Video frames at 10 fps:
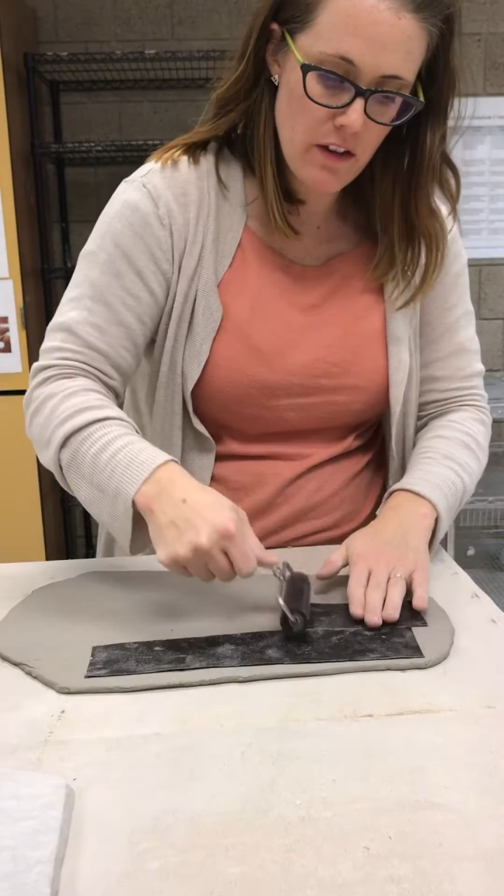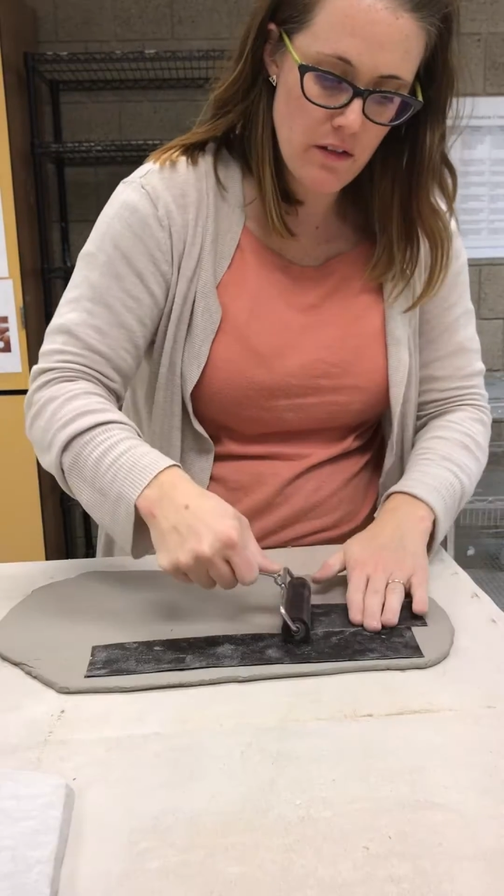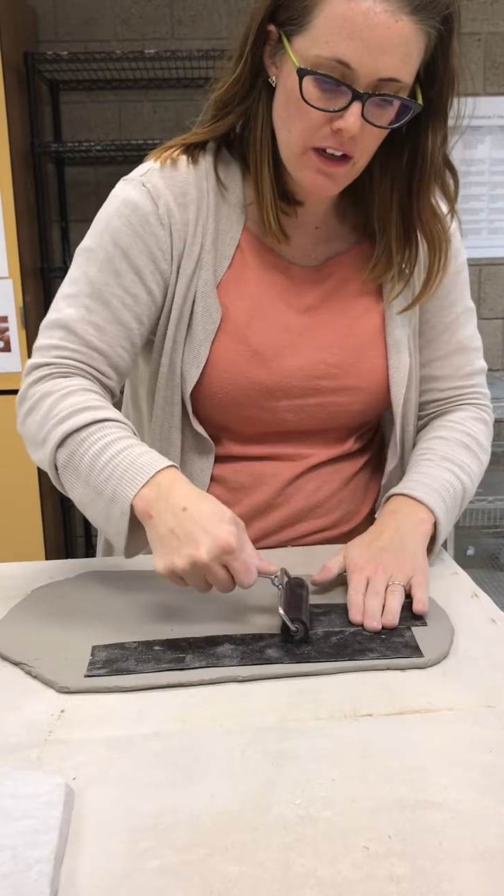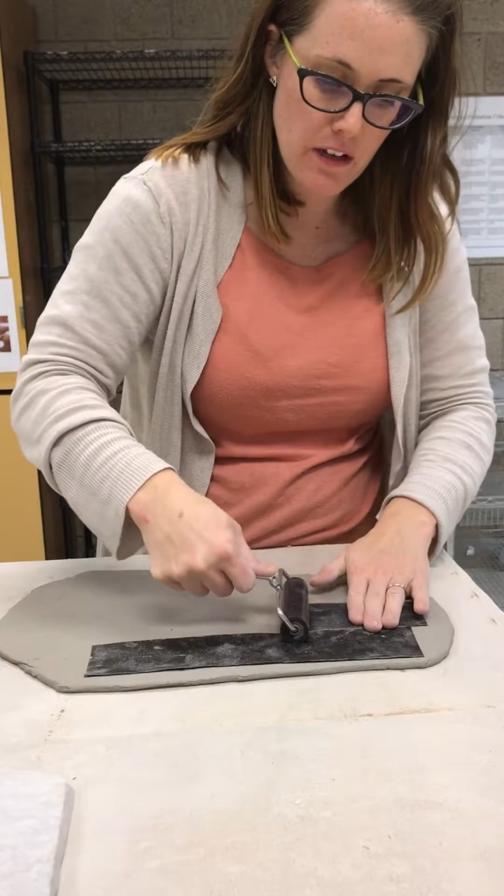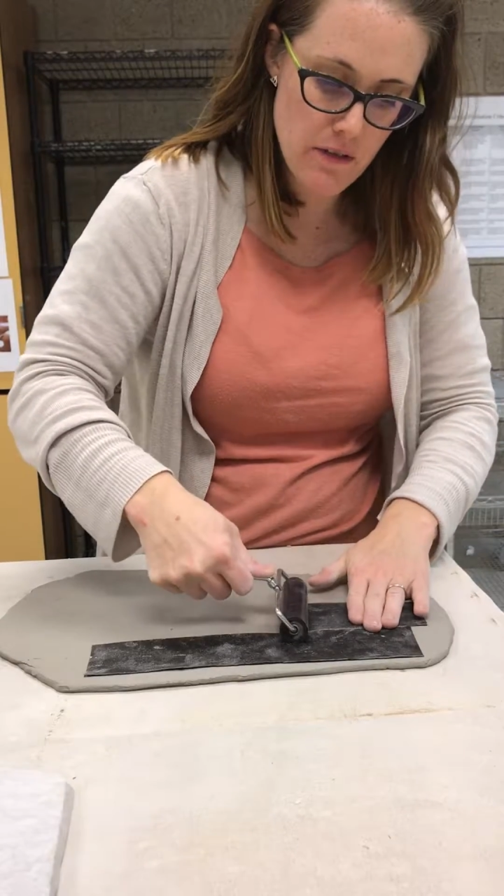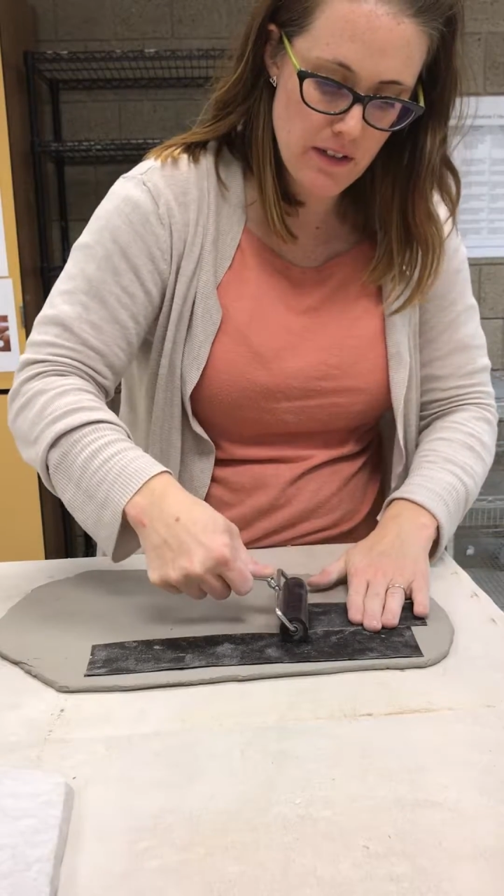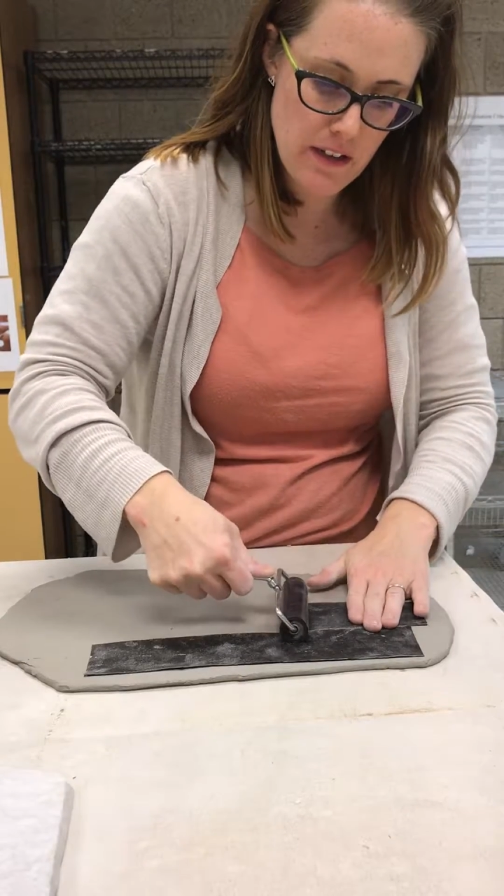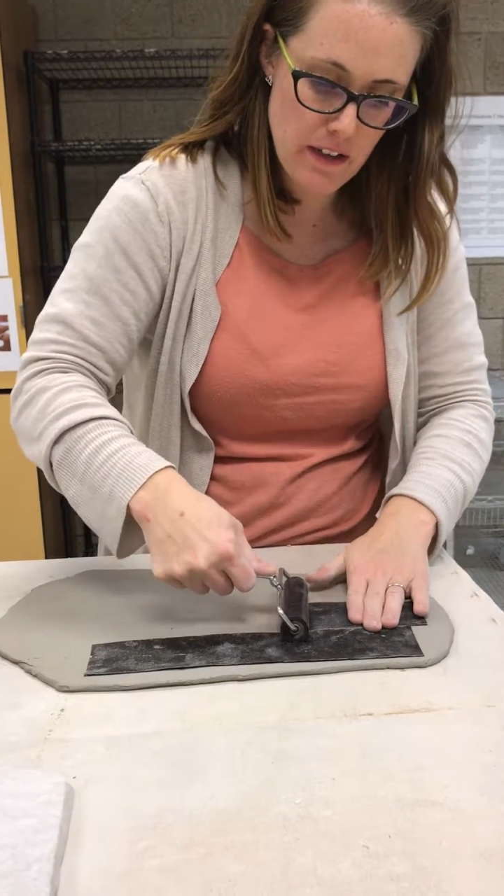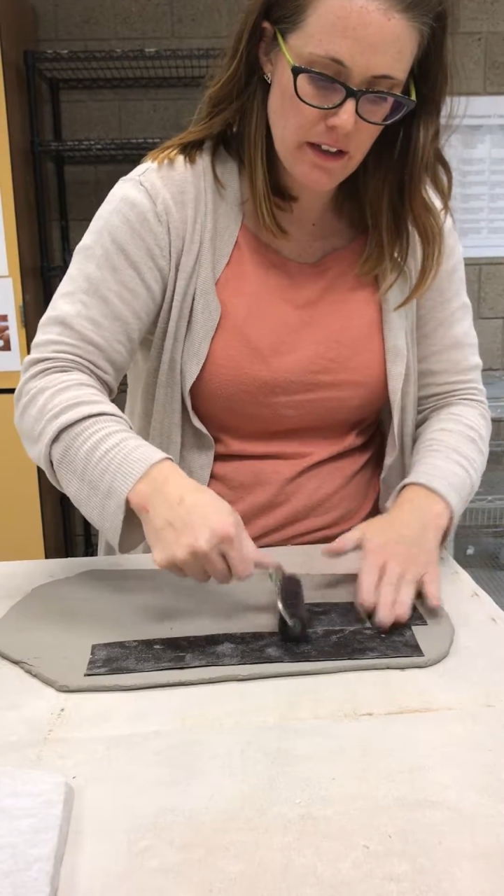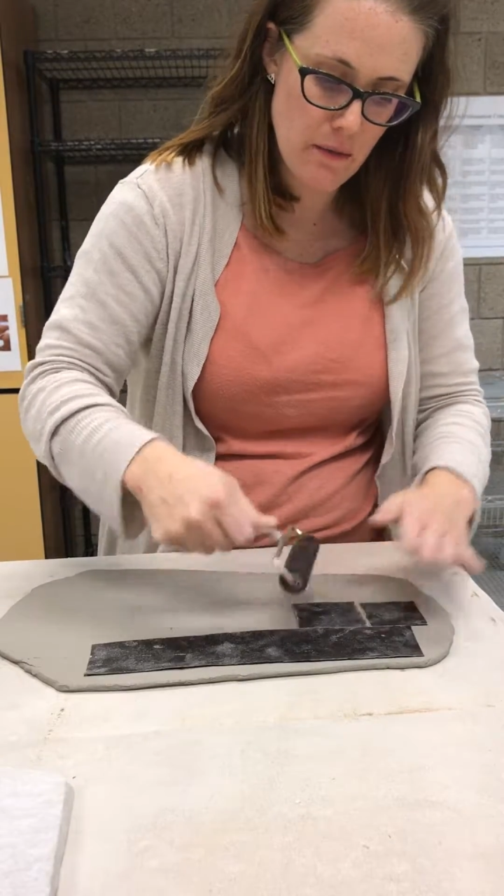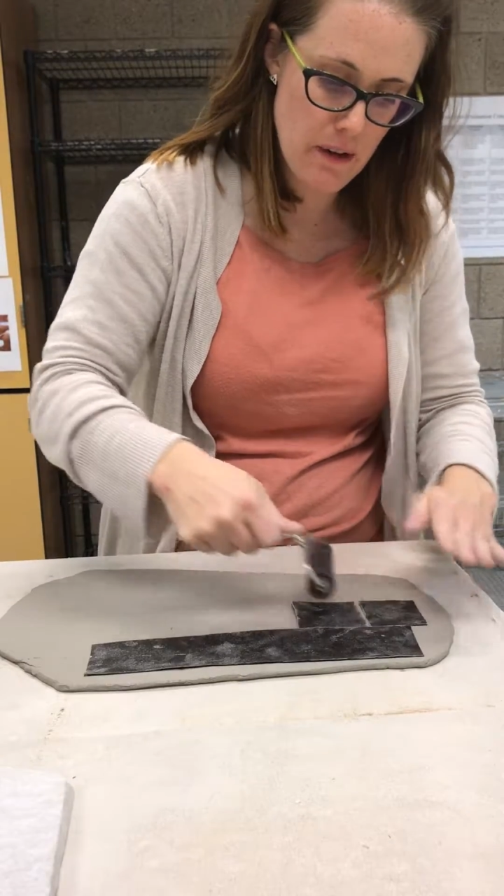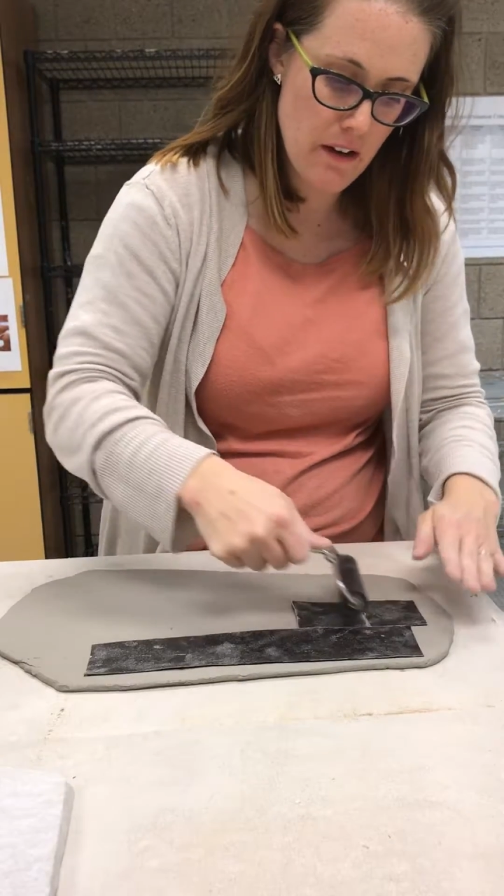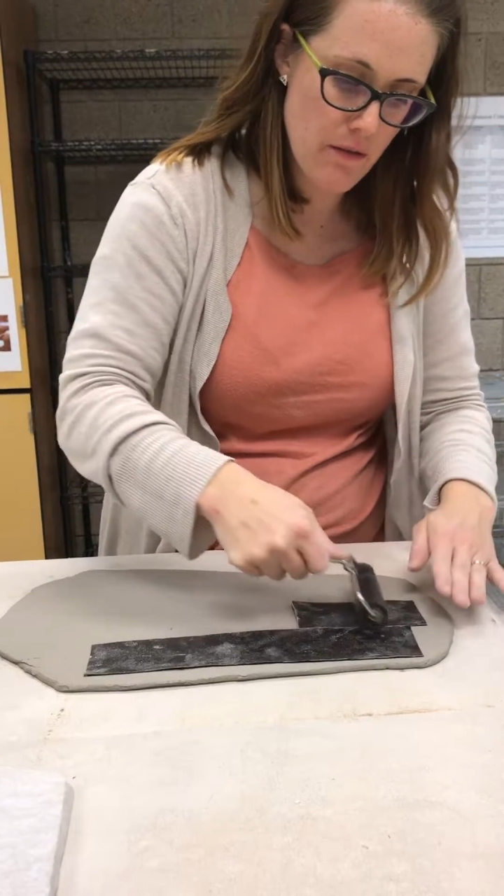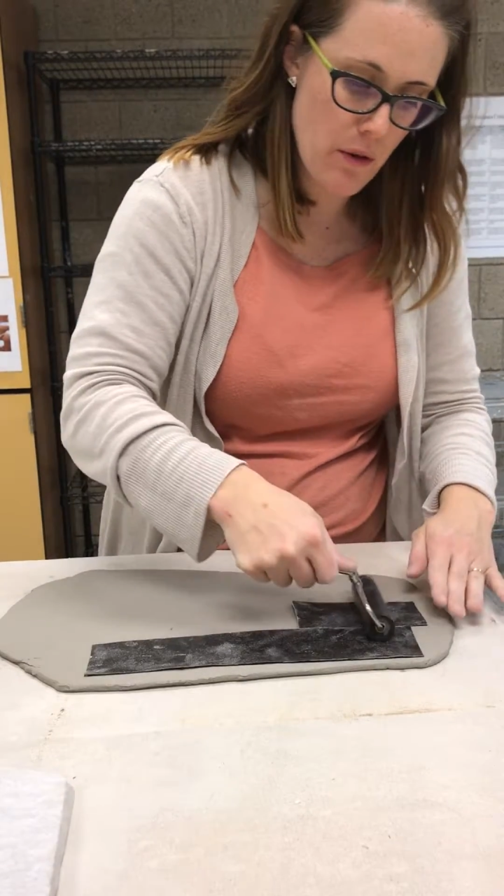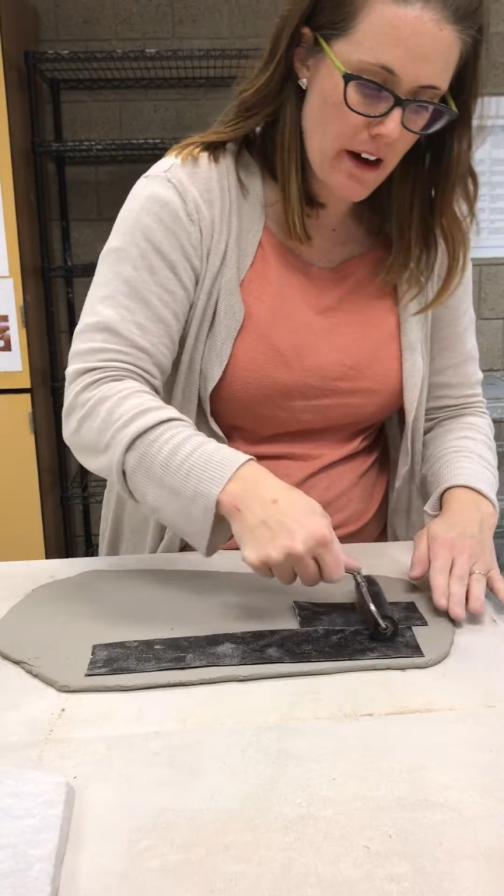you can use a little
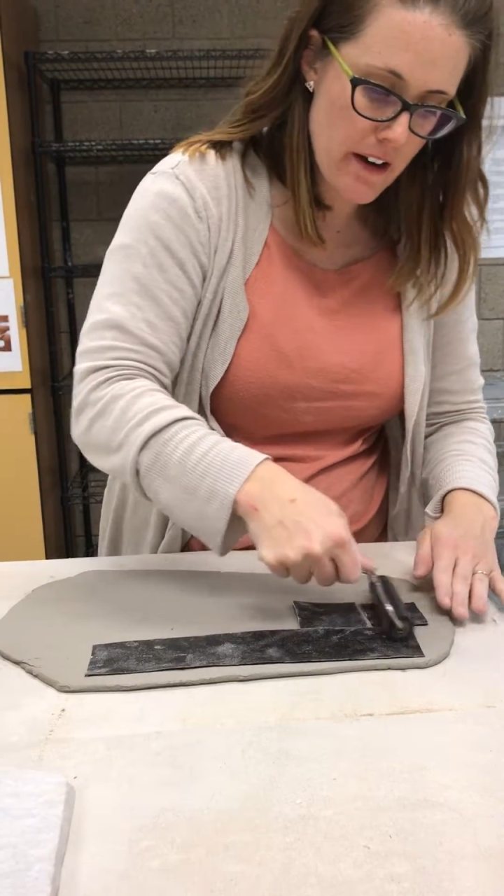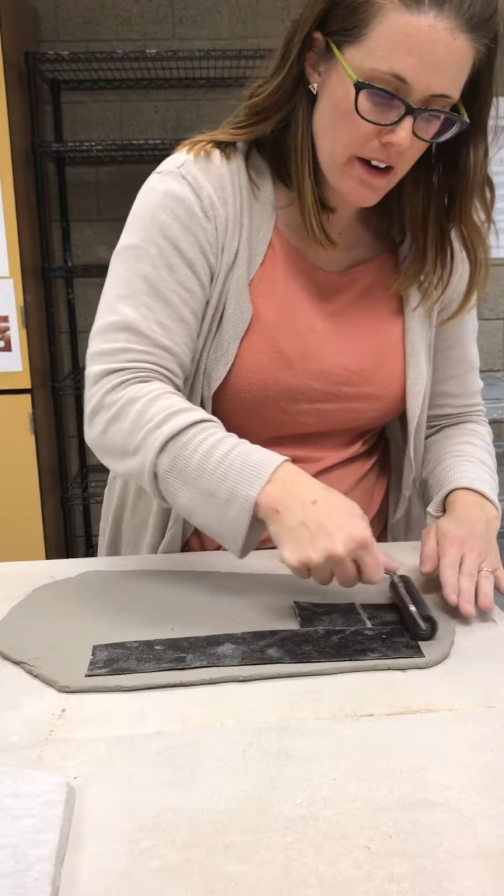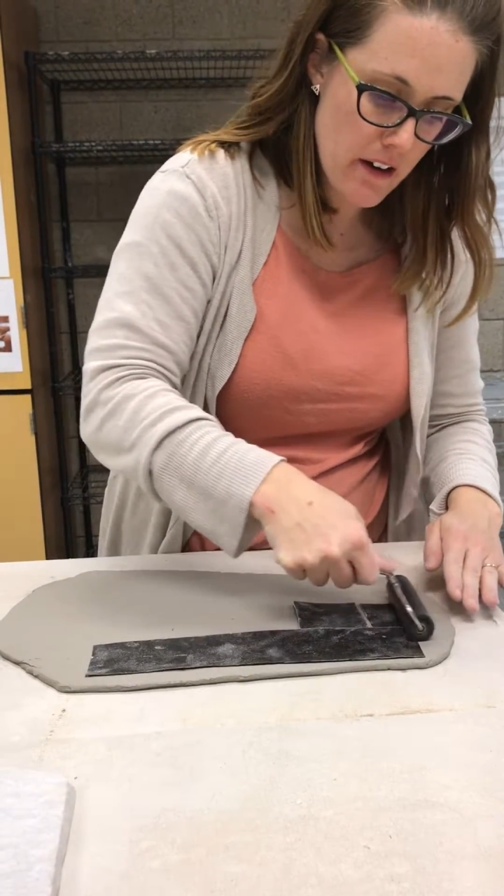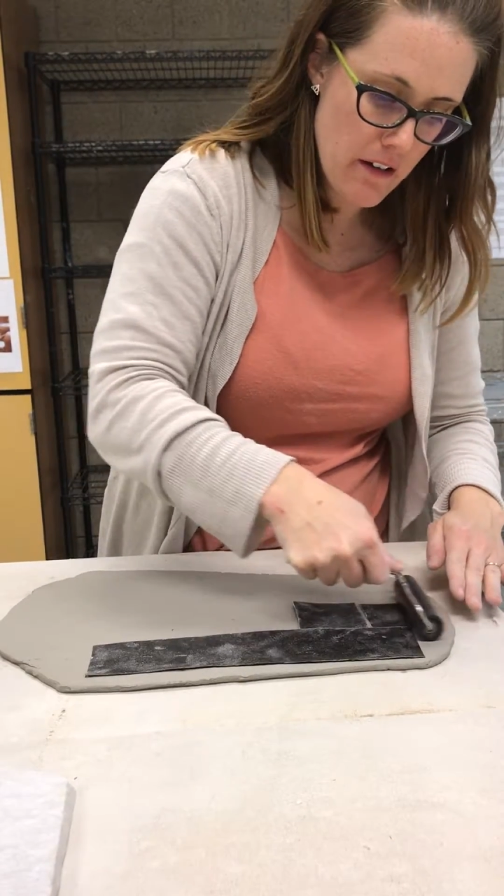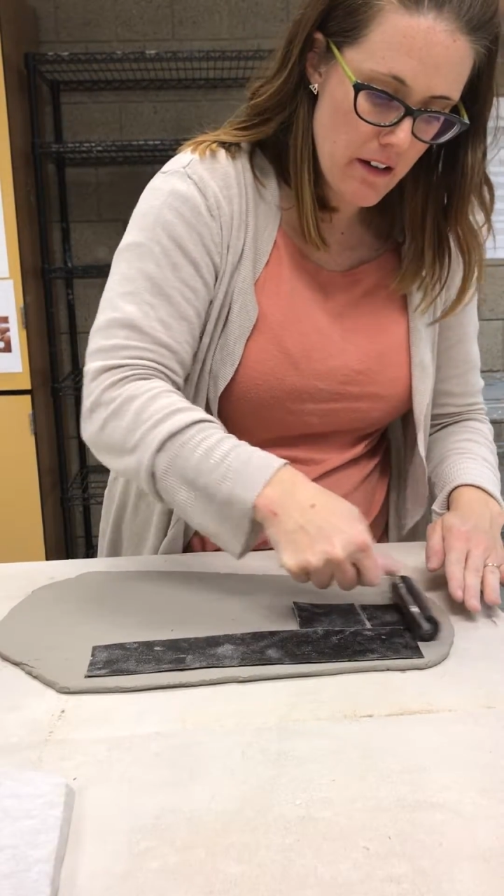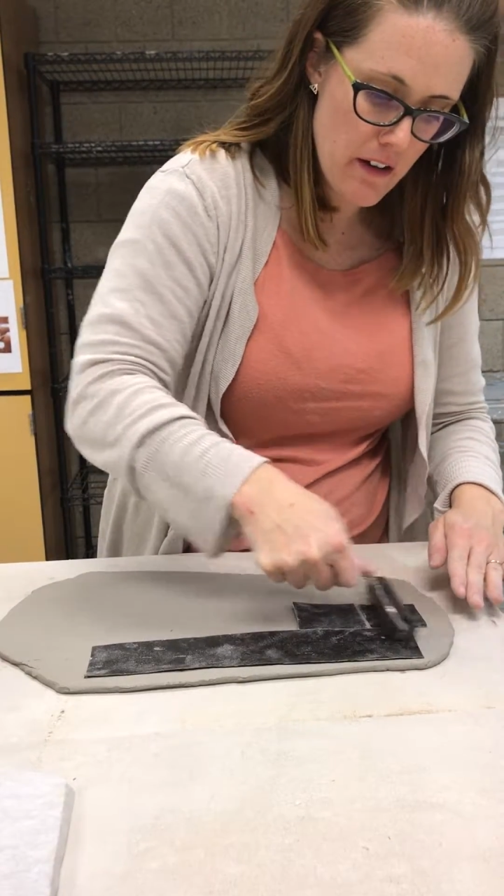bit of water.